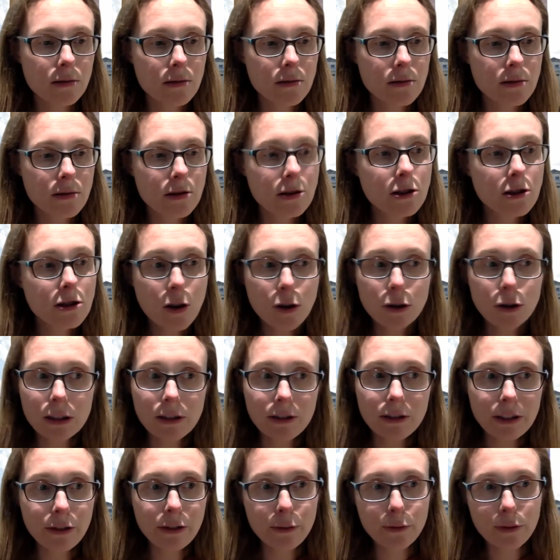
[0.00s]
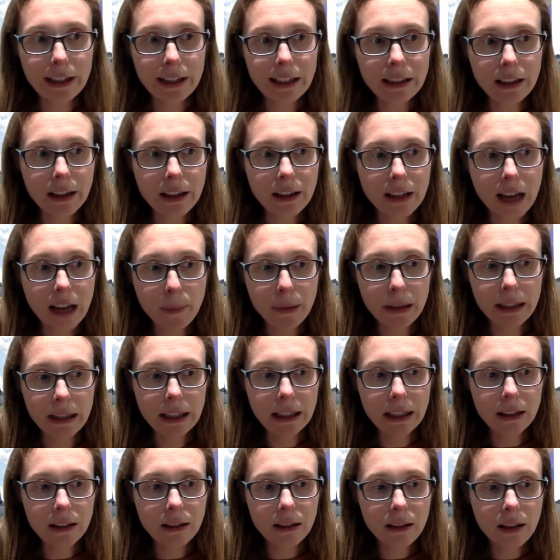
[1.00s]
lots of different research
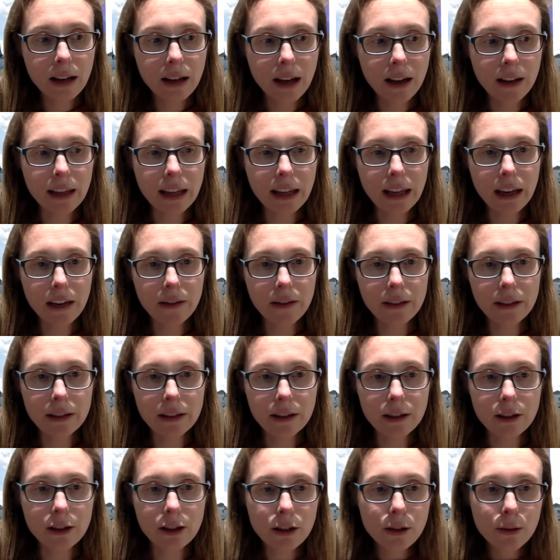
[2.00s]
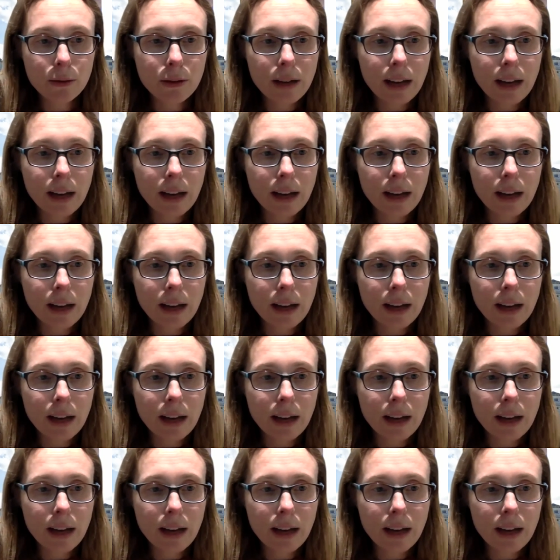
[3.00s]
happening at the Ear Institute.